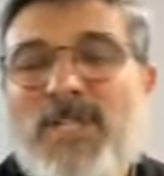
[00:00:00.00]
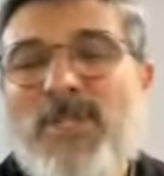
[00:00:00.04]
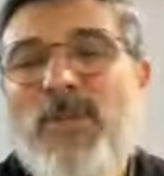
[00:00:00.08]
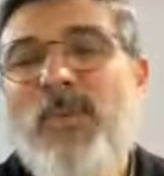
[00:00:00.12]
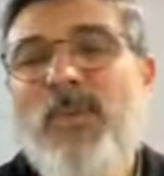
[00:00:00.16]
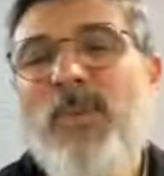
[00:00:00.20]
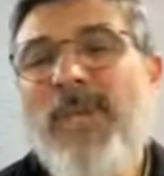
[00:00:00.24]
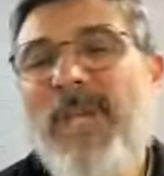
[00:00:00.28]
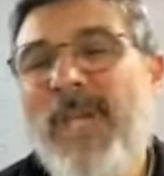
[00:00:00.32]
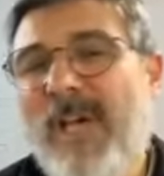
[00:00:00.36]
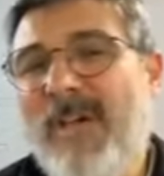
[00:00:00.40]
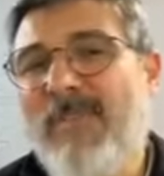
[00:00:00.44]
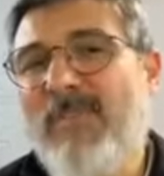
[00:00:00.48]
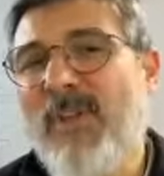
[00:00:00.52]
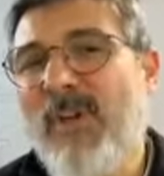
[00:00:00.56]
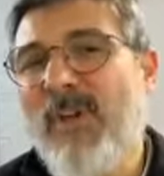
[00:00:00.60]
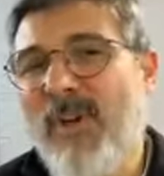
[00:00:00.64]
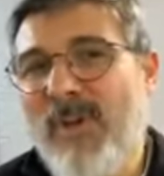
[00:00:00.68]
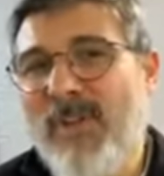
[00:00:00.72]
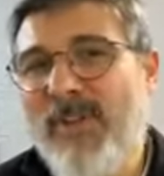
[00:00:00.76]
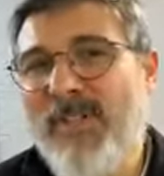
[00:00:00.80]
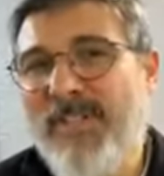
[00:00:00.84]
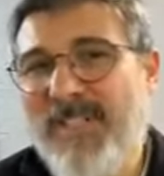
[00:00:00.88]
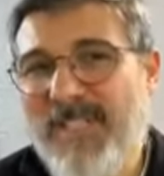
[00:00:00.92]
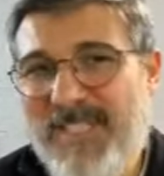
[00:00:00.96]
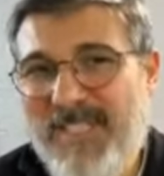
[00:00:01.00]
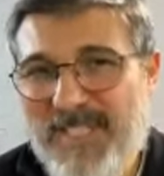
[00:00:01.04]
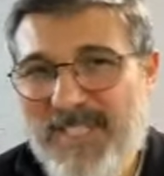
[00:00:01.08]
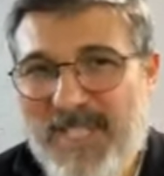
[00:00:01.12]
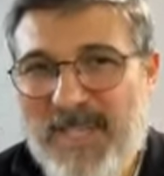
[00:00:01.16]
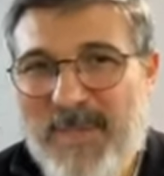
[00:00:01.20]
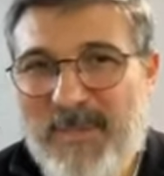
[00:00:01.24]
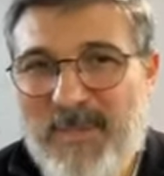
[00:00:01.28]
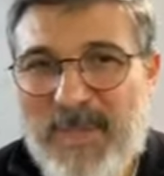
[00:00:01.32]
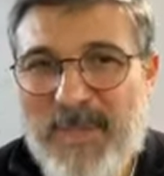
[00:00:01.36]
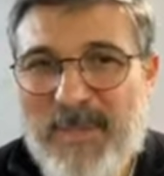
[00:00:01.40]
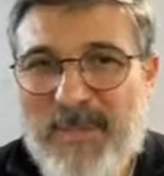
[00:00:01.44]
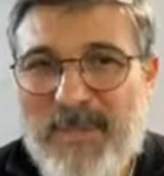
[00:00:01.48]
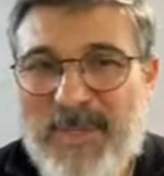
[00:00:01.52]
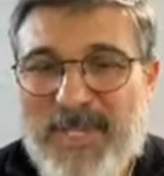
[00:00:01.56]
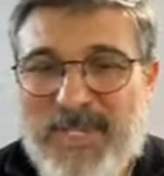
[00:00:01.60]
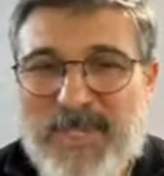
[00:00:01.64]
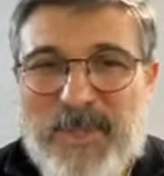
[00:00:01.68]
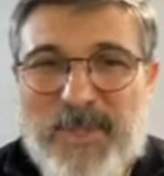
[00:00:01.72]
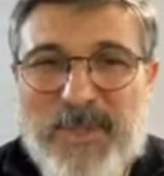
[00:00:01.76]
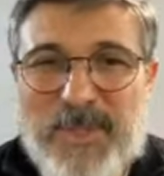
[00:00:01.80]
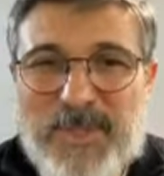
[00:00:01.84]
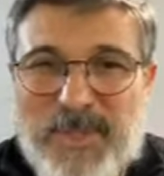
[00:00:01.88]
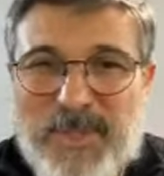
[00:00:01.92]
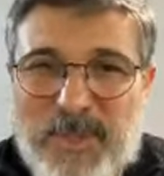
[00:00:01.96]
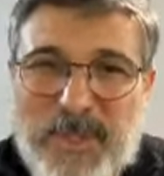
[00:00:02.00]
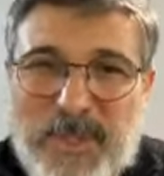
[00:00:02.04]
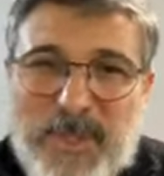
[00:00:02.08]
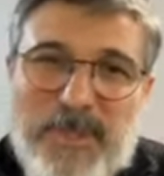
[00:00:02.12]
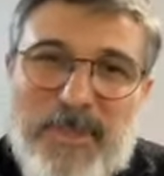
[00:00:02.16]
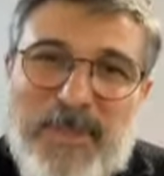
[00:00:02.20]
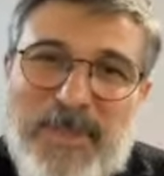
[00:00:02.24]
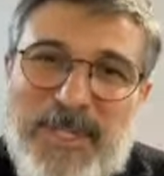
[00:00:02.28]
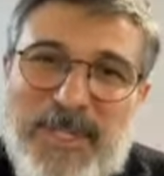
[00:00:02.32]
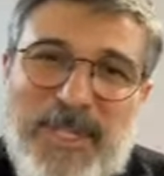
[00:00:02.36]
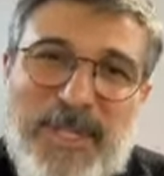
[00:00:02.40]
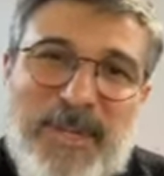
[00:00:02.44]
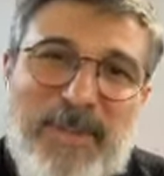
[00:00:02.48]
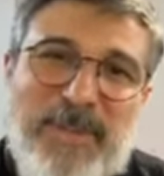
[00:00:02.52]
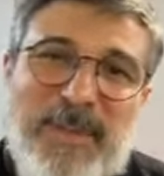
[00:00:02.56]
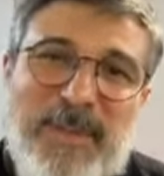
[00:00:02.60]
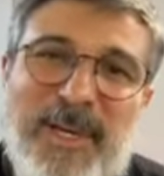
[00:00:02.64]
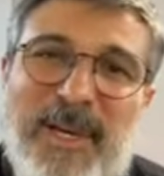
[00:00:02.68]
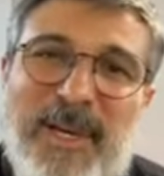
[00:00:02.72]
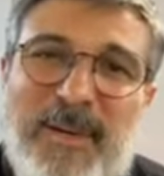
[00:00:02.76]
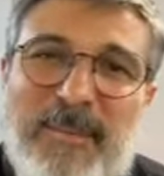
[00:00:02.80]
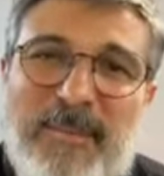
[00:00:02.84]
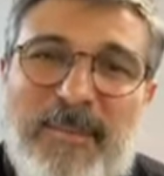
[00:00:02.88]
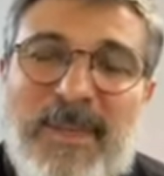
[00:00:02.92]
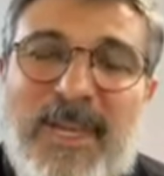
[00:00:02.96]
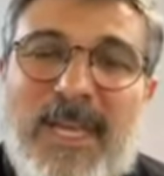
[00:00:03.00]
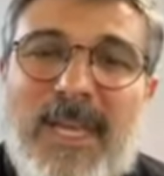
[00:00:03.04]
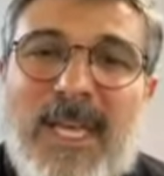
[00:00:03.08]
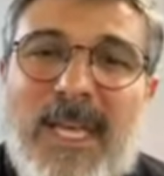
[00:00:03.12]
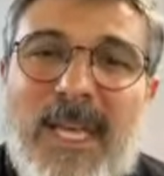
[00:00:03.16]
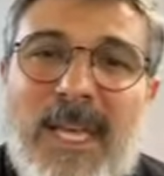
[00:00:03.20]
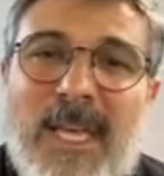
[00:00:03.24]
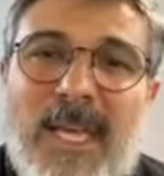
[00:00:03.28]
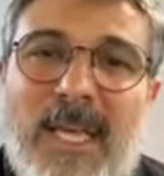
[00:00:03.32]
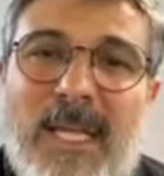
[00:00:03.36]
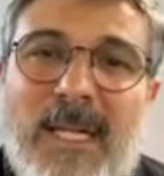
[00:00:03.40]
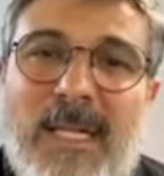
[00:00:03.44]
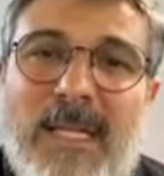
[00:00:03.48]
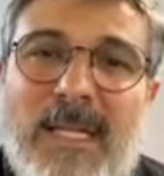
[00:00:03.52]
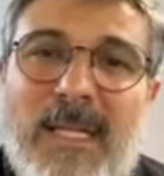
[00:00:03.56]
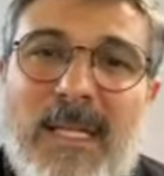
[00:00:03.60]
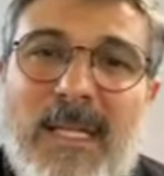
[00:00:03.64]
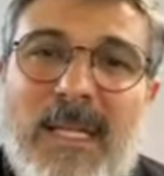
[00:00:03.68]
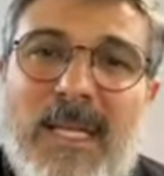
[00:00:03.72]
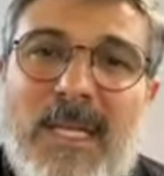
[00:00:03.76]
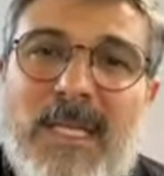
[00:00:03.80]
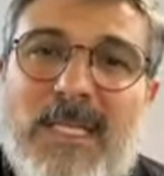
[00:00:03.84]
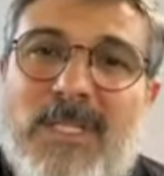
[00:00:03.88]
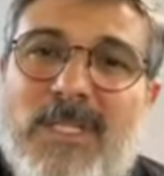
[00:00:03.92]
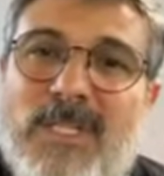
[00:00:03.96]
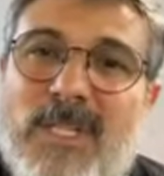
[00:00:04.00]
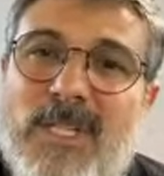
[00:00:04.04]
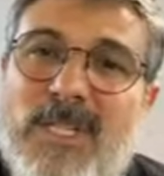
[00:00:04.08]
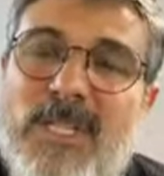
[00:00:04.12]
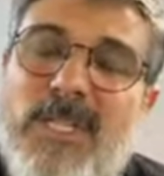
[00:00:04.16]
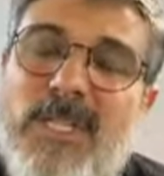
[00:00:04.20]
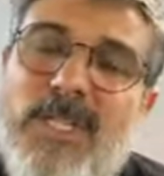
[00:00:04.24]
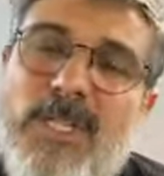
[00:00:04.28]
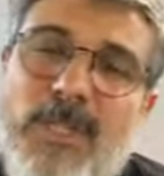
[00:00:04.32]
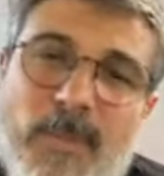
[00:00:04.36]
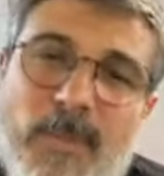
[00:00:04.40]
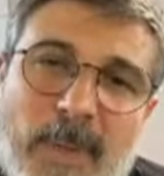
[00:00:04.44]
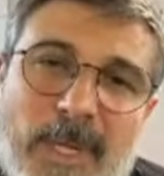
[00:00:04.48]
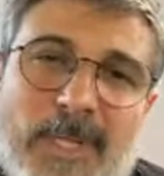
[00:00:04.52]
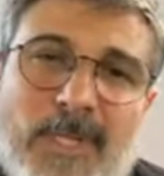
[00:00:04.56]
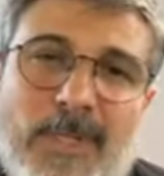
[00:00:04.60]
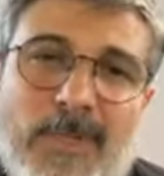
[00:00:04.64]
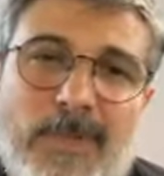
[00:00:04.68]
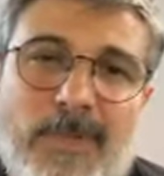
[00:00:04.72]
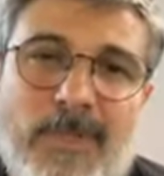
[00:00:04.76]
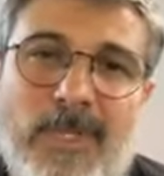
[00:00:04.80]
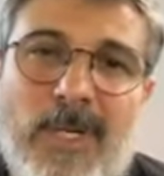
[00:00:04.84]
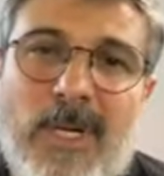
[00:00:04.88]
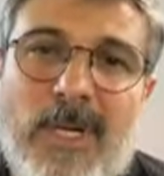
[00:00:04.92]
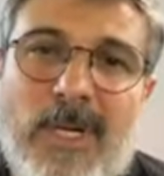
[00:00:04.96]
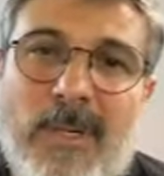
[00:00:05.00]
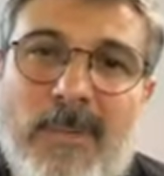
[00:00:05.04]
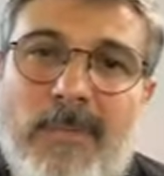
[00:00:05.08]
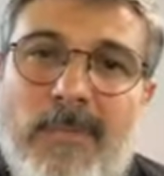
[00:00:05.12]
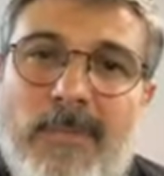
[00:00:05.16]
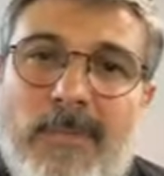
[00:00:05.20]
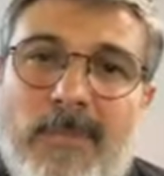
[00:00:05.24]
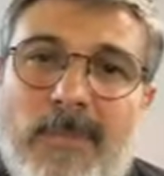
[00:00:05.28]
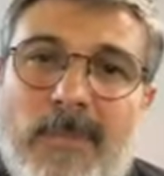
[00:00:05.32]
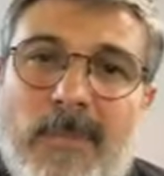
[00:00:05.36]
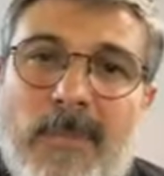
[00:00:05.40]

So we have the holidays coming up, guys. So it's Christmas coming up, and it's such a special time.